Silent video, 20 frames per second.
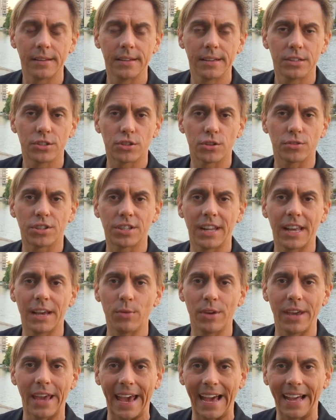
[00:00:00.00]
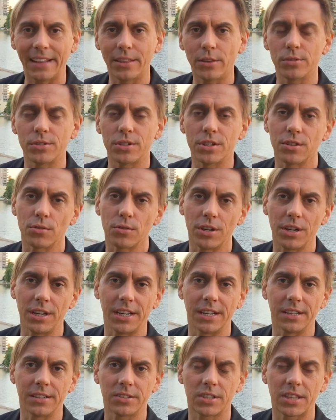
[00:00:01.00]
So today we add those
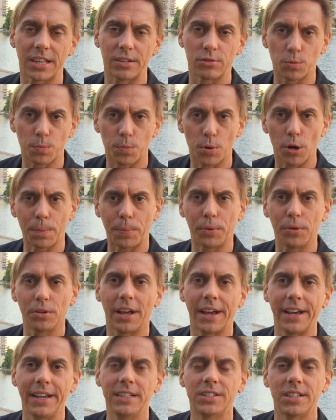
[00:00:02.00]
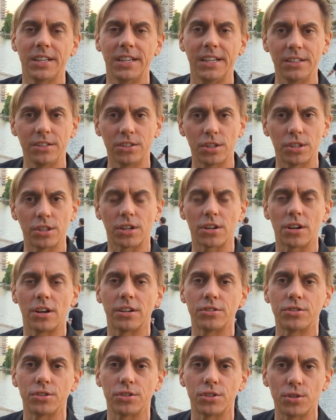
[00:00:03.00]
ingredients, those purple lights, into the
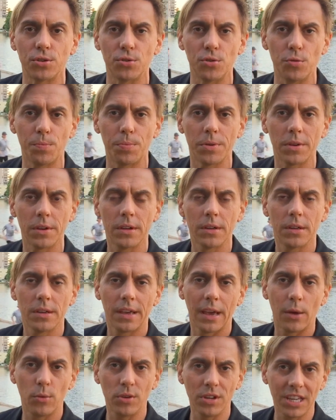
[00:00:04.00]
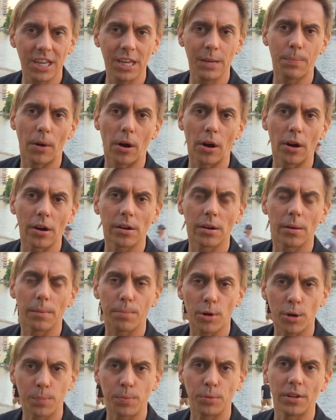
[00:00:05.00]
conscious soup, and we keep our
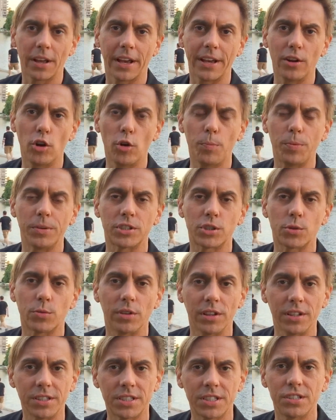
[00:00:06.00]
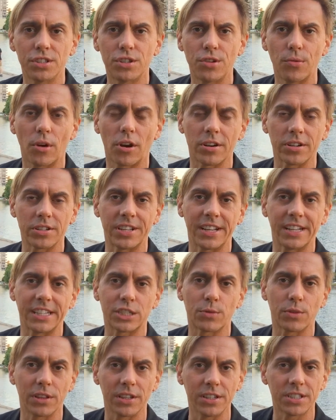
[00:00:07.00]
purple light open. So we listen to our
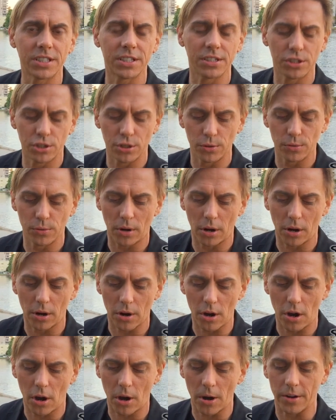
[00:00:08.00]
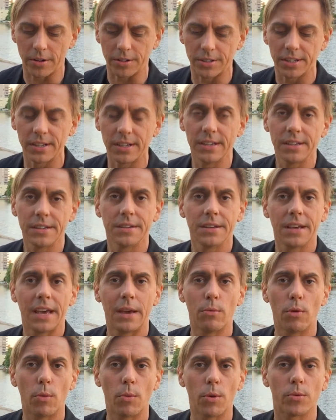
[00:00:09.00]
sense, we listen to our heart.
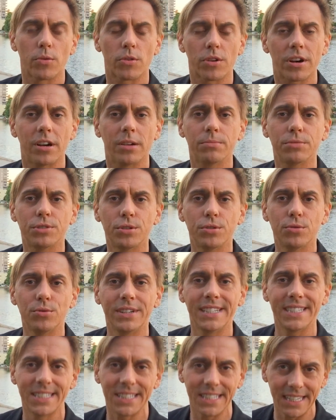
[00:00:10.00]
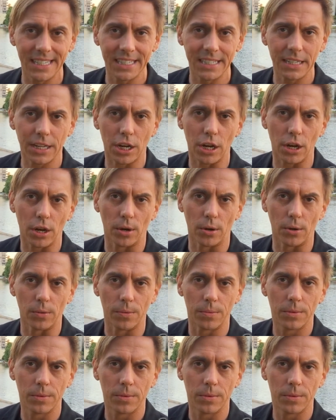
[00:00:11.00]
And what we will come to is indigo.